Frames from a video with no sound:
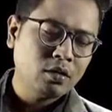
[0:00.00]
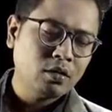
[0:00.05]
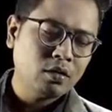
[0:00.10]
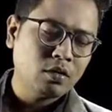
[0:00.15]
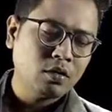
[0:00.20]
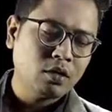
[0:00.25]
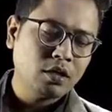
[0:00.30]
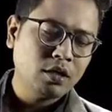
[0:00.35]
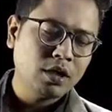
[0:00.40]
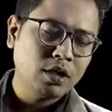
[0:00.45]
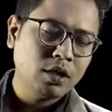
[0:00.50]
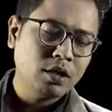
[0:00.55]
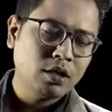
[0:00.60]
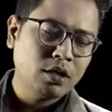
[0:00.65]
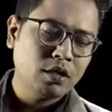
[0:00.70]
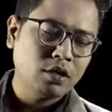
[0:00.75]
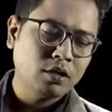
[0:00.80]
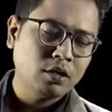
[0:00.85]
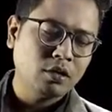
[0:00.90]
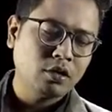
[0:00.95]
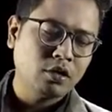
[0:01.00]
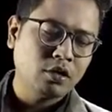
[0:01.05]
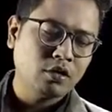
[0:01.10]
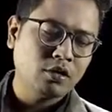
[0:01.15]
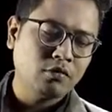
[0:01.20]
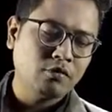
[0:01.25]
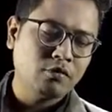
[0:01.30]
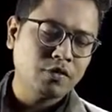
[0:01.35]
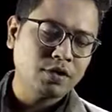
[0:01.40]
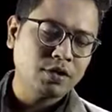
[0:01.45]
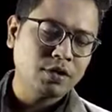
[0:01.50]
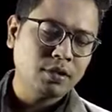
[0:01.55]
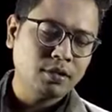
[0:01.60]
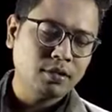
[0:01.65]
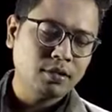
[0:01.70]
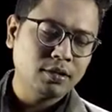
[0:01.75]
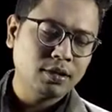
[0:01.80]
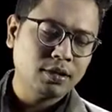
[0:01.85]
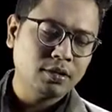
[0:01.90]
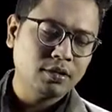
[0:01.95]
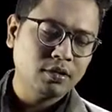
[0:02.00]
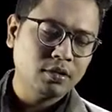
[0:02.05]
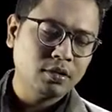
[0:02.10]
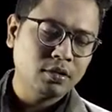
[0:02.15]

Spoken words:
or the non-officials,